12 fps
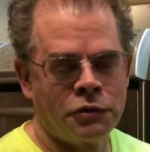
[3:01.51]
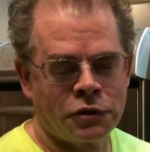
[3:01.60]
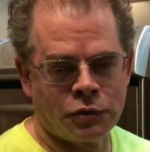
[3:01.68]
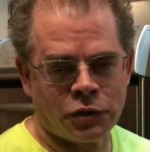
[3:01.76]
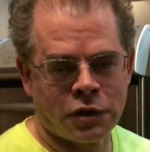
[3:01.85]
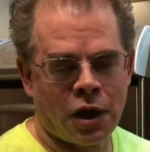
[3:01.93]
do
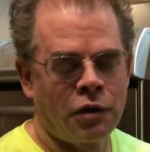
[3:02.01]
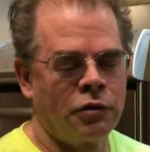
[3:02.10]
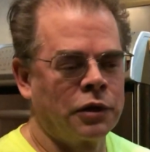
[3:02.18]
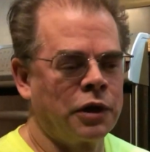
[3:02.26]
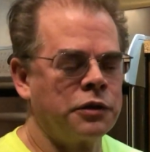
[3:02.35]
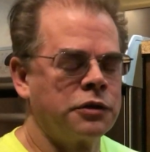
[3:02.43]
some
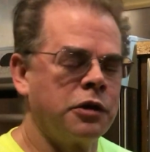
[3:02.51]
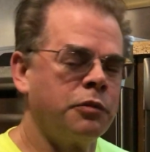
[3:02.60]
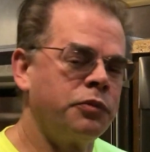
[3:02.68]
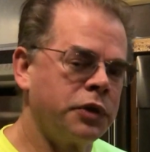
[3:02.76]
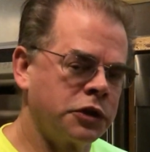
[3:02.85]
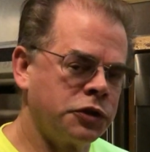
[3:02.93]
soldering, I sent
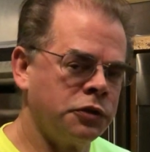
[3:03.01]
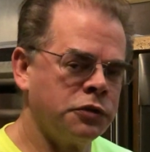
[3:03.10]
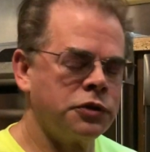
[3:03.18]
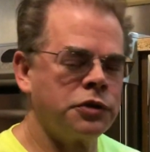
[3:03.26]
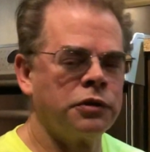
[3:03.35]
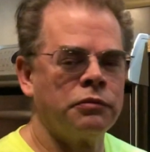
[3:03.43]
them
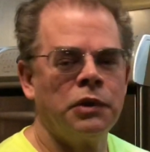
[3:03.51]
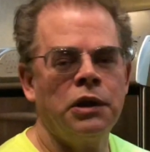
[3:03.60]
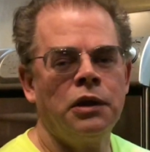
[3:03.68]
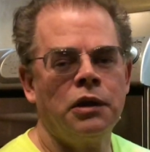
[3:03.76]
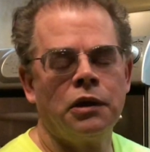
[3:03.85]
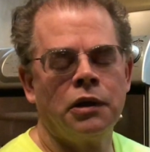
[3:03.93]
pictures
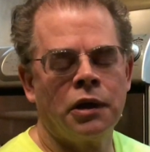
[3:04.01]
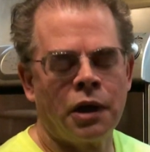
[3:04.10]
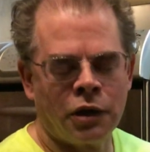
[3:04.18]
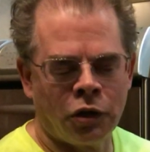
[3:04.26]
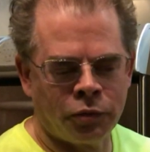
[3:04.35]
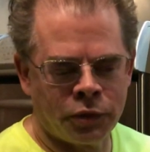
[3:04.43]
and
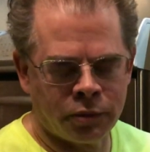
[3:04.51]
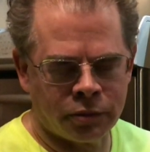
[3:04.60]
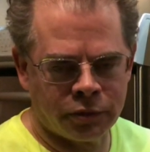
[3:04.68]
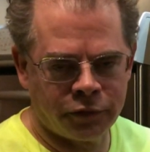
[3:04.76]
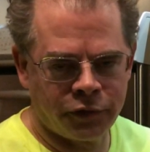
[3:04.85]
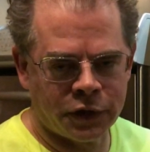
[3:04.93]
I helped
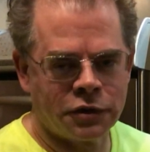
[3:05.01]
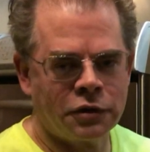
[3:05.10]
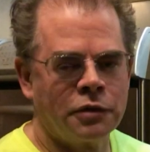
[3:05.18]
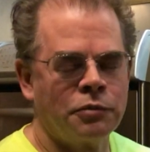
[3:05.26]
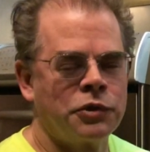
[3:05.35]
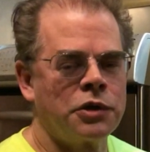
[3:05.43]
them fix
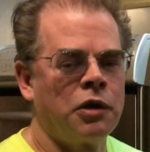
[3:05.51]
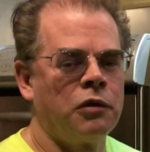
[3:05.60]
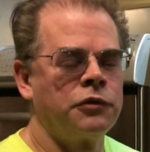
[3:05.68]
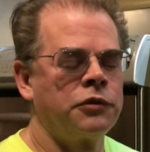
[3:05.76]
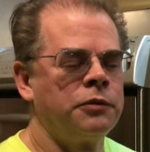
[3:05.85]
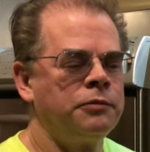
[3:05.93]
it
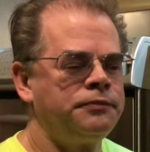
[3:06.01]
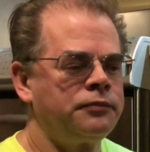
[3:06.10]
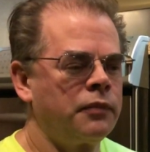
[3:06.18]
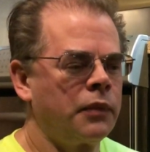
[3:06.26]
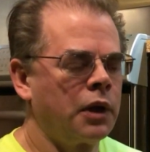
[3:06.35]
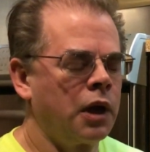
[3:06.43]
themselves.
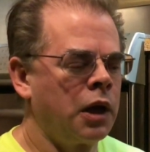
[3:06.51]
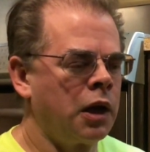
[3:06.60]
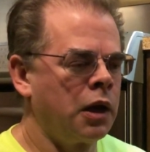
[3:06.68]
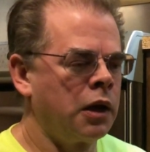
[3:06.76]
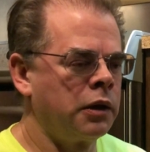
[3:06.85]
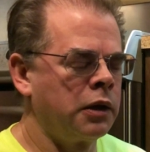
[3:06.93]

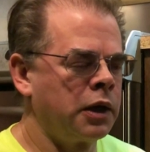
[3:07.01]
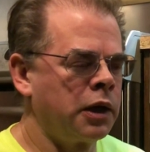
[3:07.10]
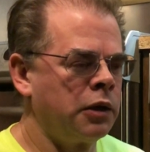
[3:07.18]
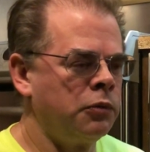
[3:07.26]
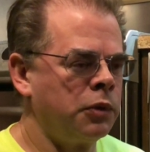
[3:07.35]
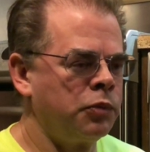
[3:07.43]
And I
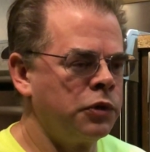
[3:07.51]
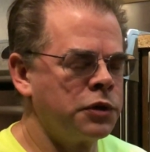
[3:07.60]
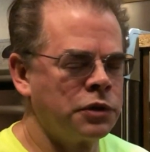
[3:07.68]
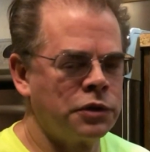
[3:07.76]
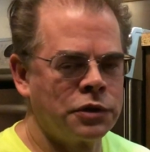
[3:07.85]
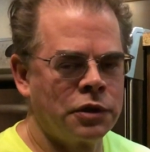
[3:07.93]
had one
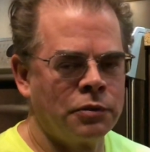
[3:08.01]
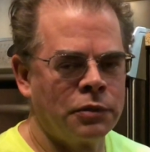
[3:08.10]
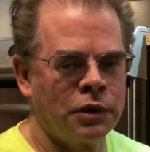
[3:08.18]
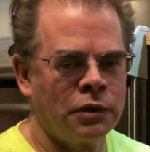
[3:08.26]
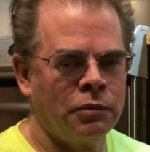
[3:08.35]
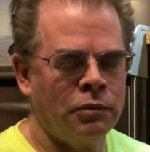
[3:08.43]
person sent
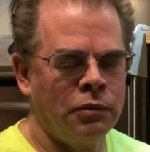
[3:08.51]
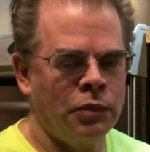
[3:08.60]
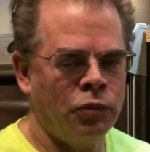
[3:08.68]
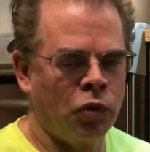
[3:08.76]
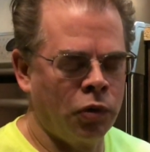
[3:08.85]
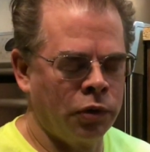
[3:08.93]
me a
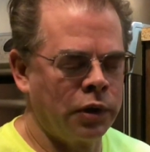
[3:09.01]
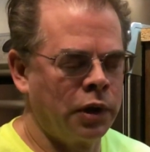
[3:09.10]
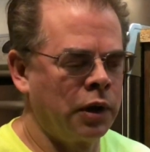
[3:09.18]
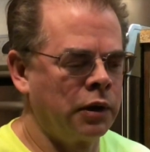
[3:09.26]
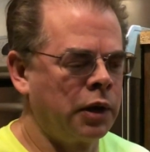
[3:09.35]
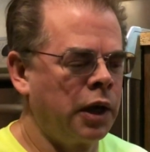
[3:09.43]
board,
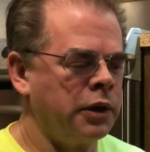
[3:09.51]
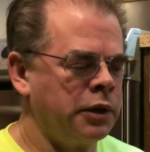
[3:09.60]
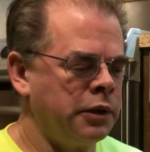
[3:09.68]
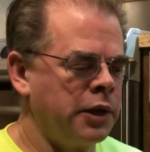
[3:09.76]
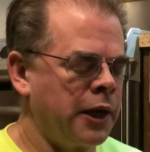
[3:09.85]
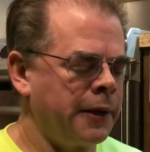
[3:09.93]
and I
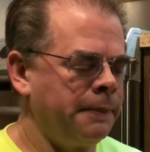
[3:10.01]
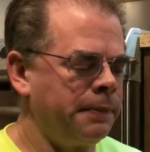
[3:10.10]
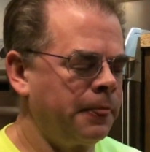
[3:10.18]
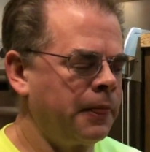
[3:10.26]
did that.